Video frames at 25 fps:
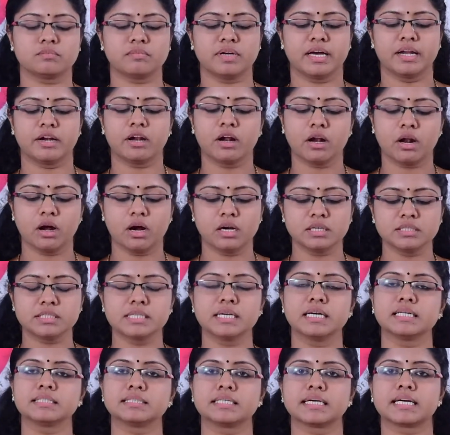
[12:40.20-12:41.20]

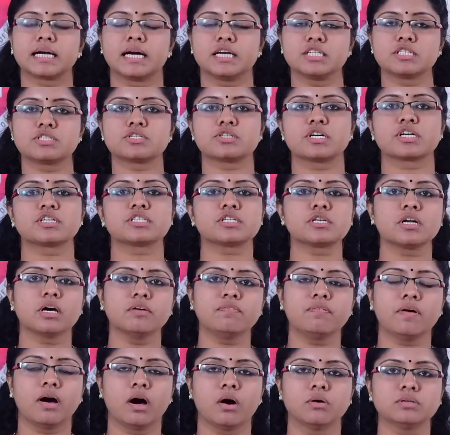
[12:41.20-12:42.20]
analogy as a construction
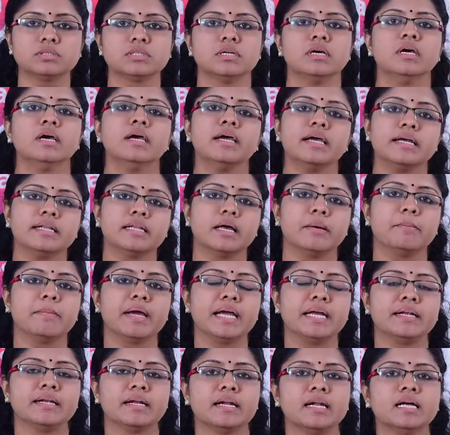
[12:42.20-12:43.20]
of house, in the
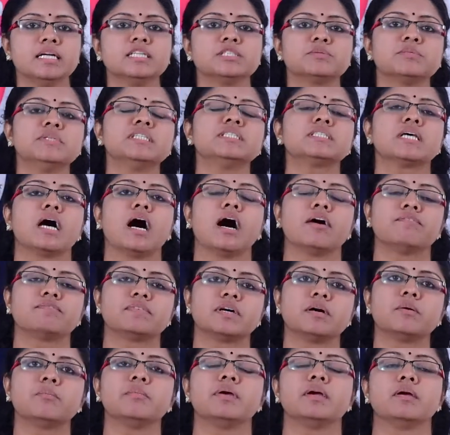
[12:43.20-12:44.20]
maintenance means
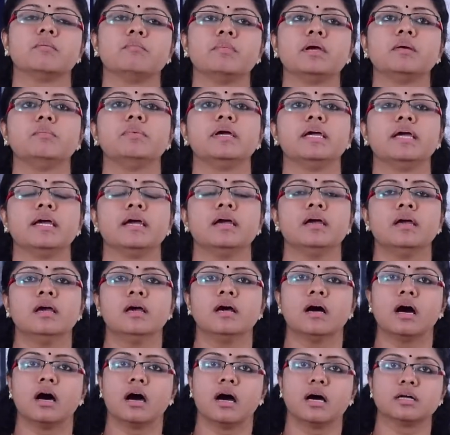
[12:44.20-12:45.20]
after maybe
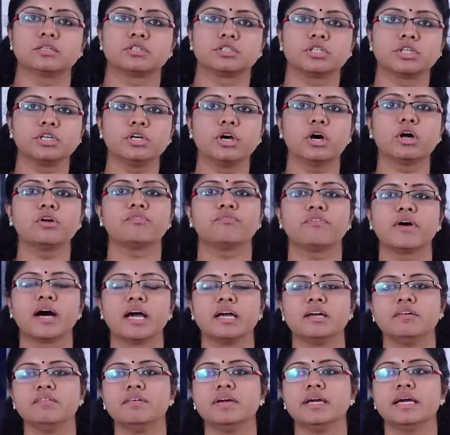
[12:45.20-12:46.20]
3 or
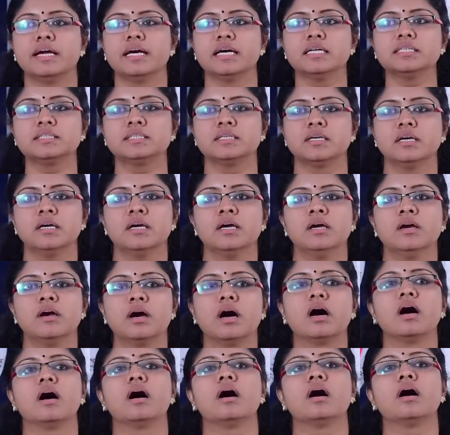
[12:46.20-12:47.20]
5 years
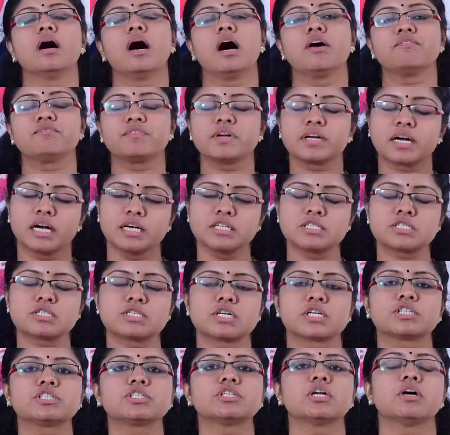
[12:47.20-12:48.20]
after
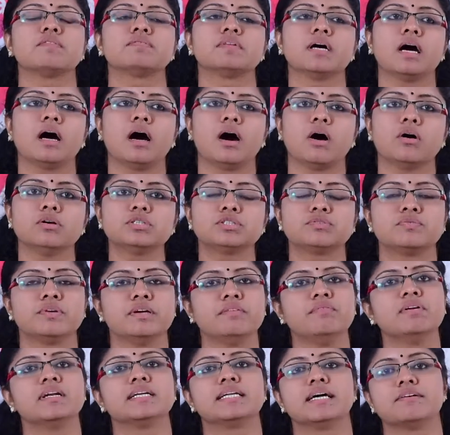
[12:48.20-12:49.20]
construction of the house,
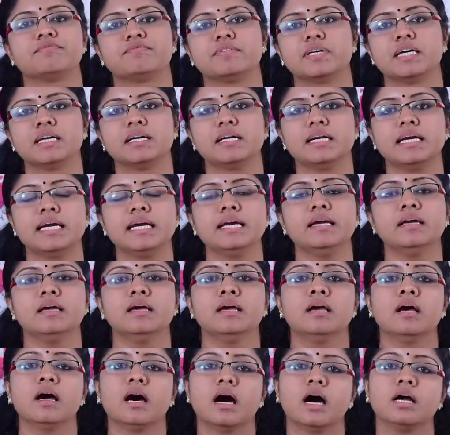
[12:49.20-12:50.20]
we will definitely
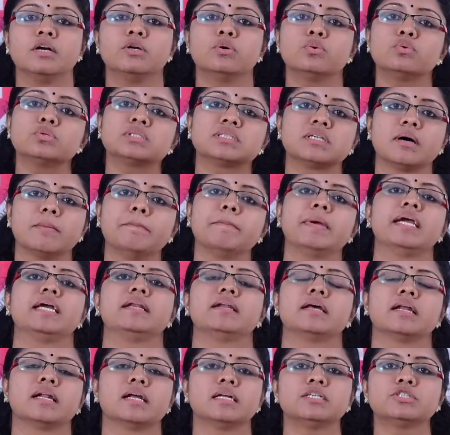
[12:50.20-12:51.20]
do some
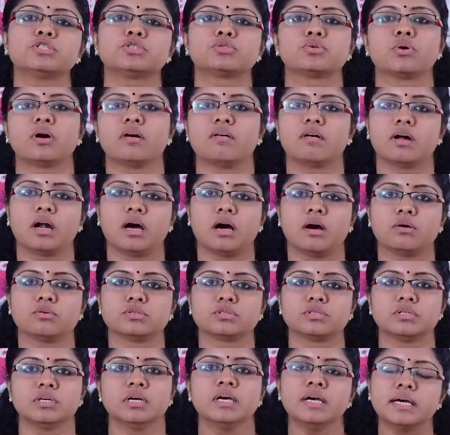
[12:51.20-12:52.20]
maintenance to our
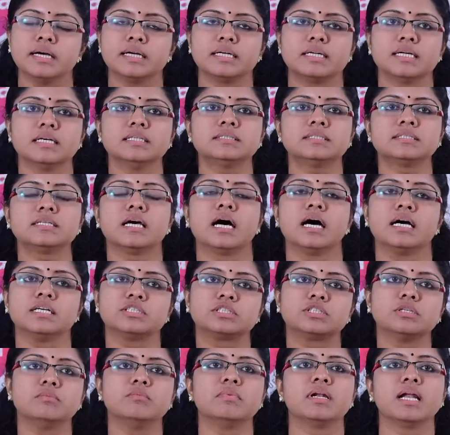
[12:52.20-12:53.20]
house. It is
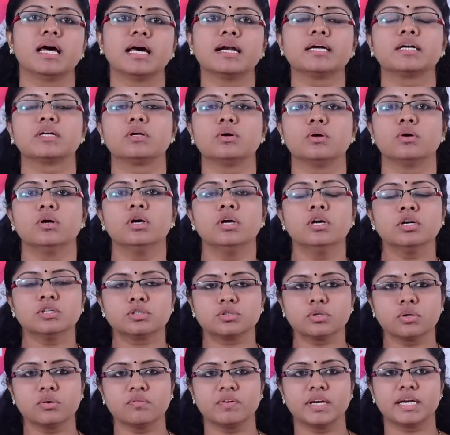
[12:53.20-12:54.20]
similar to,
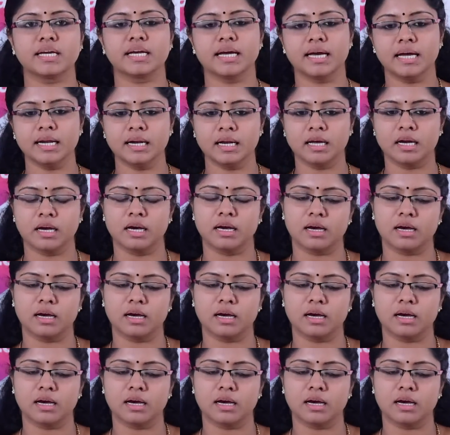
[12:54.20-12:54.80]
so we can